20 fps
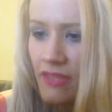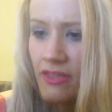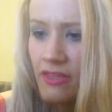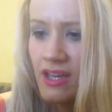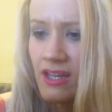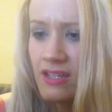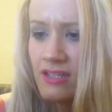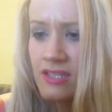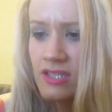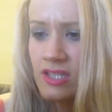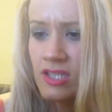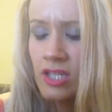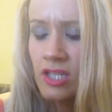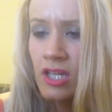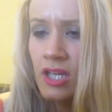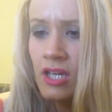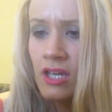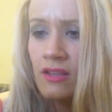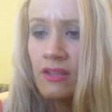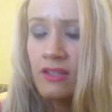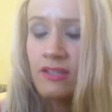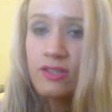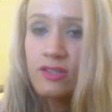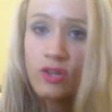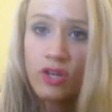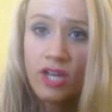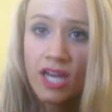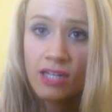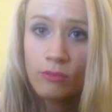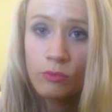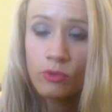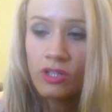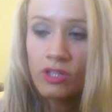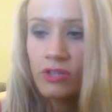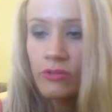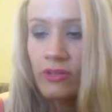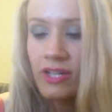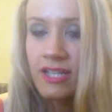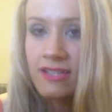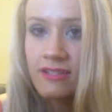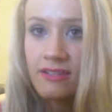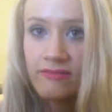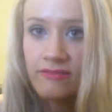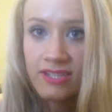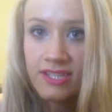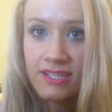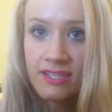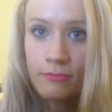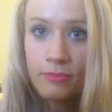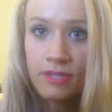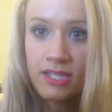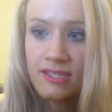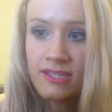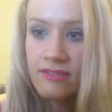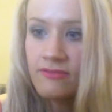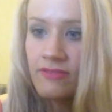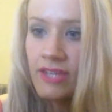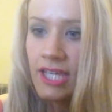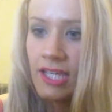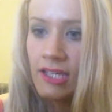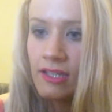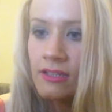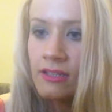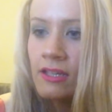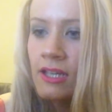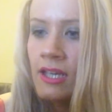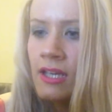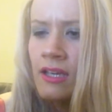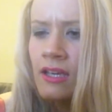that there's no animal ingredients, obviously, because it's vegan.